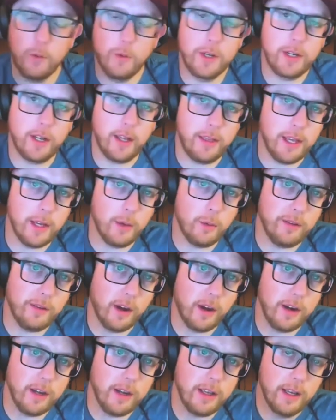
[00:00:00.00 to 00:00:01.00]
which I think we've
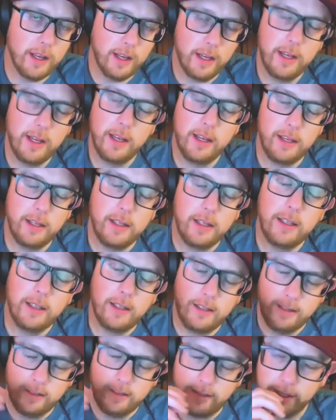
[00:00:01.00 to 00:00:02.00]
already
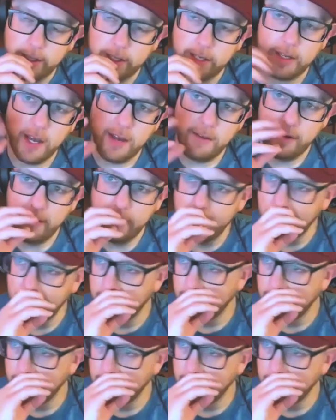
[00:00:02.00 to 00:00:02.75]
discovered.